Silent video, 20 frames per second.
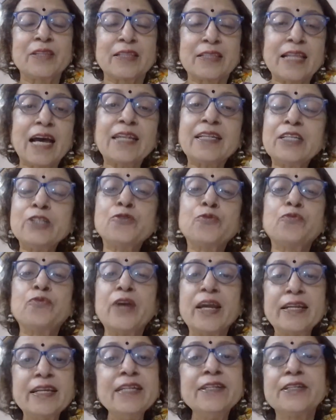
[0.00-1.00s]
That is
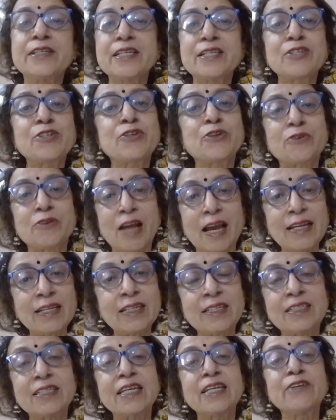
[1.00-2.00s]
very
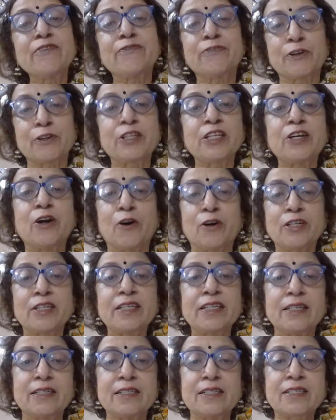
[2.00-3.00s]
distracting for the
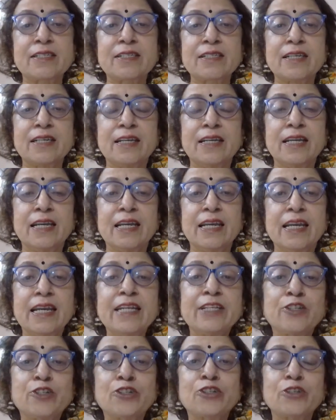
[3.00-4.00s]
audience.
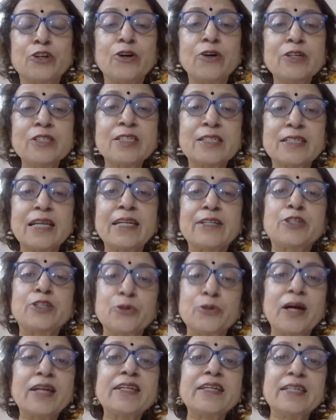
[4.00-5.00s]
It shows that
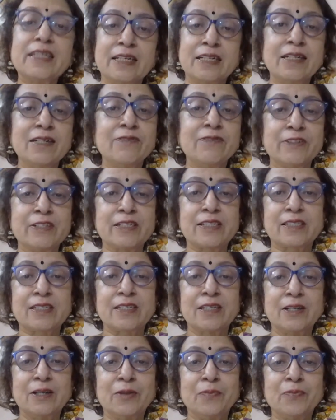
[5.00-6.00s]
you are
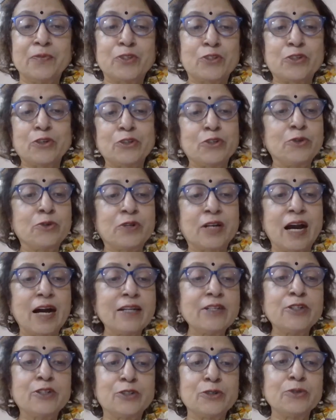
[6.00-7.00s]
nervous. So you
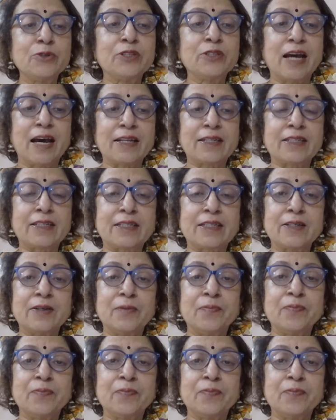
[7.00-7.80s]
can't do that.